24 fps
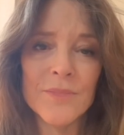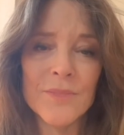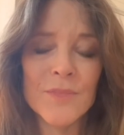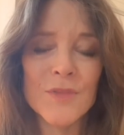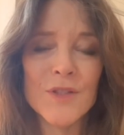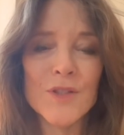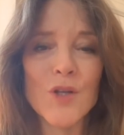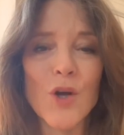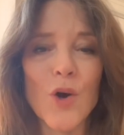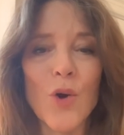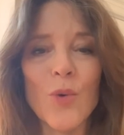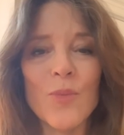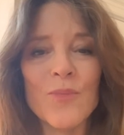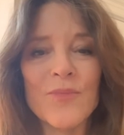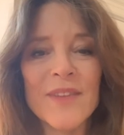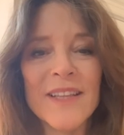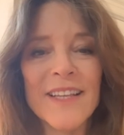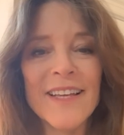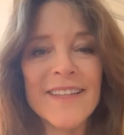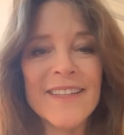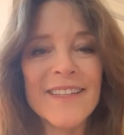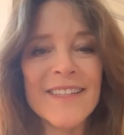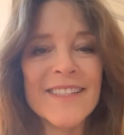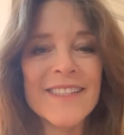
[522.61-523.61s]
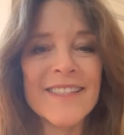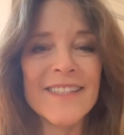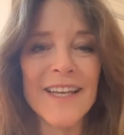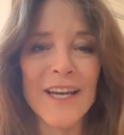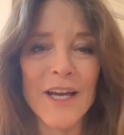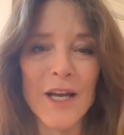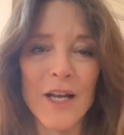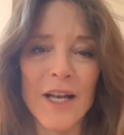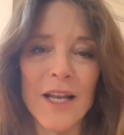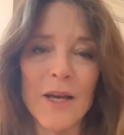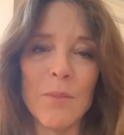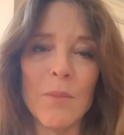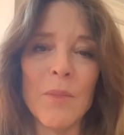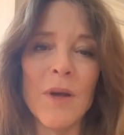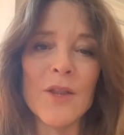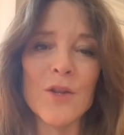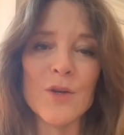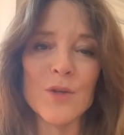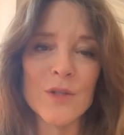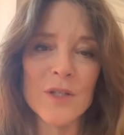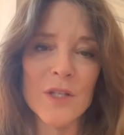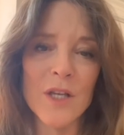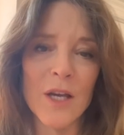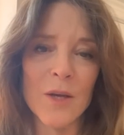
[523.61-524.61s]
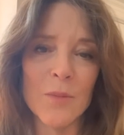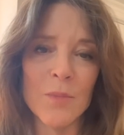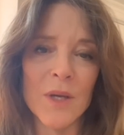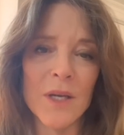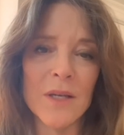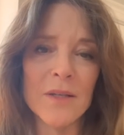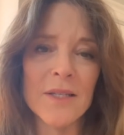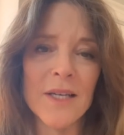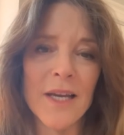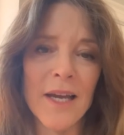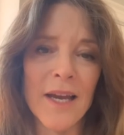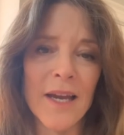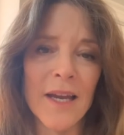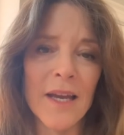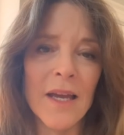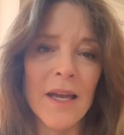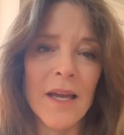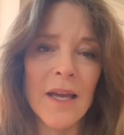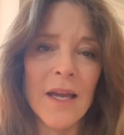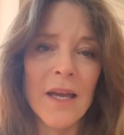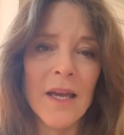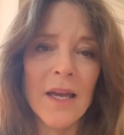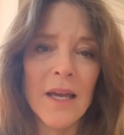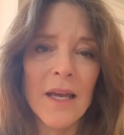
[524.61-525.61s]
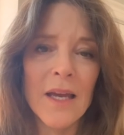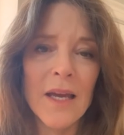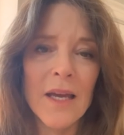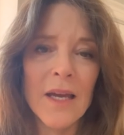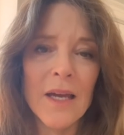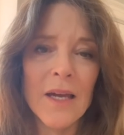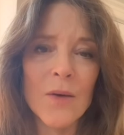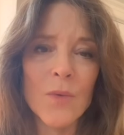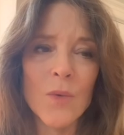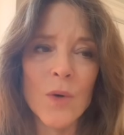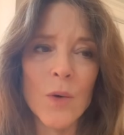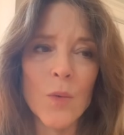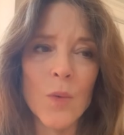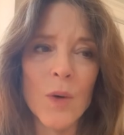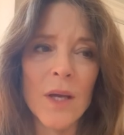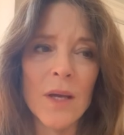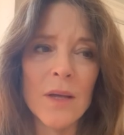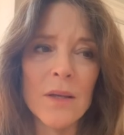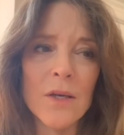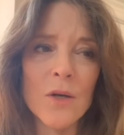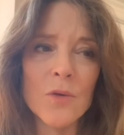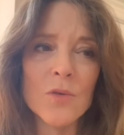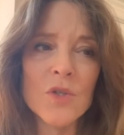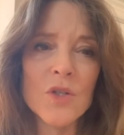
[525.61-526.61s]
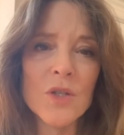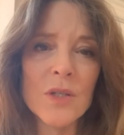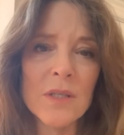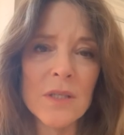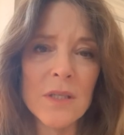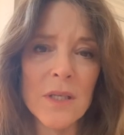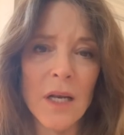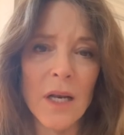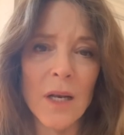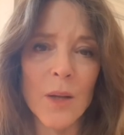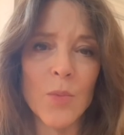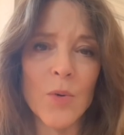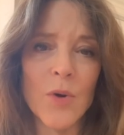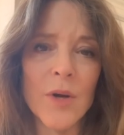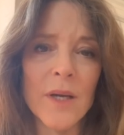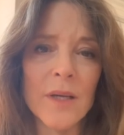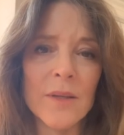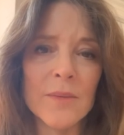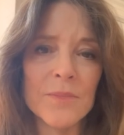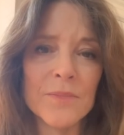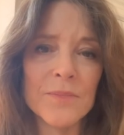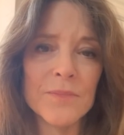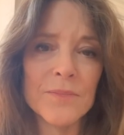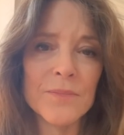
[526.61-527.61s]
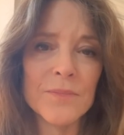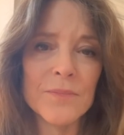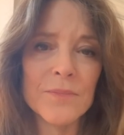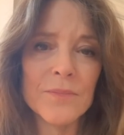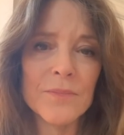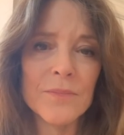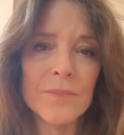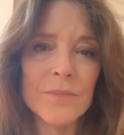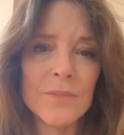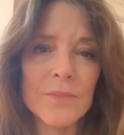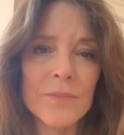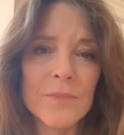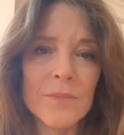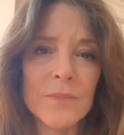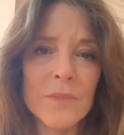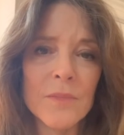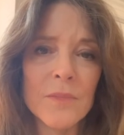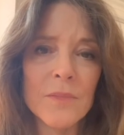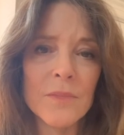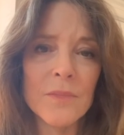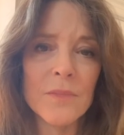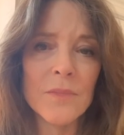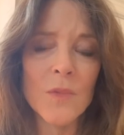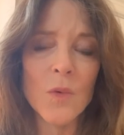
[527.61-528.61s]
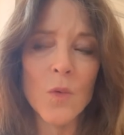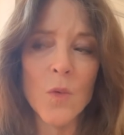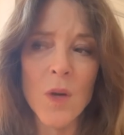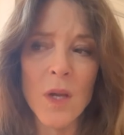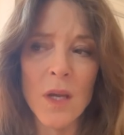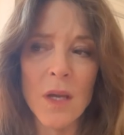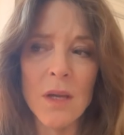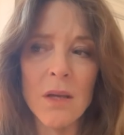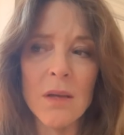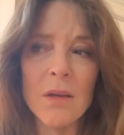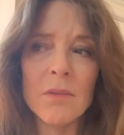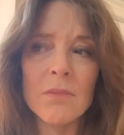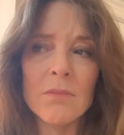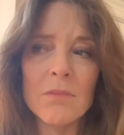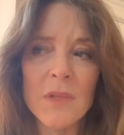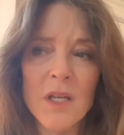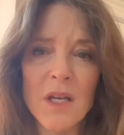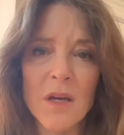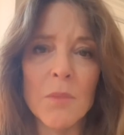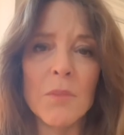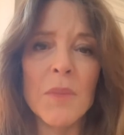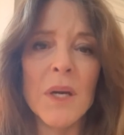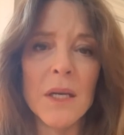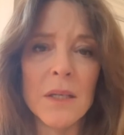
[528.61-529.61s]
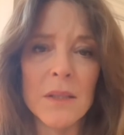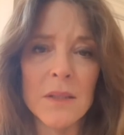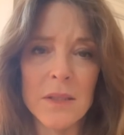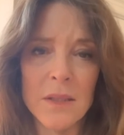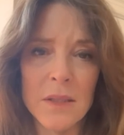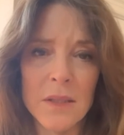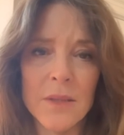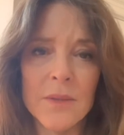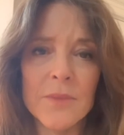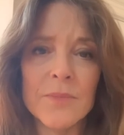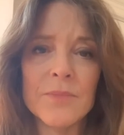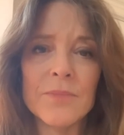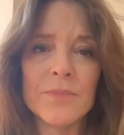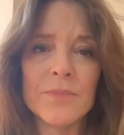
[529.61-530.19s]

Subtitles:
So let this day, let Mother's Day, be a day where we don't just celebrate, we commit.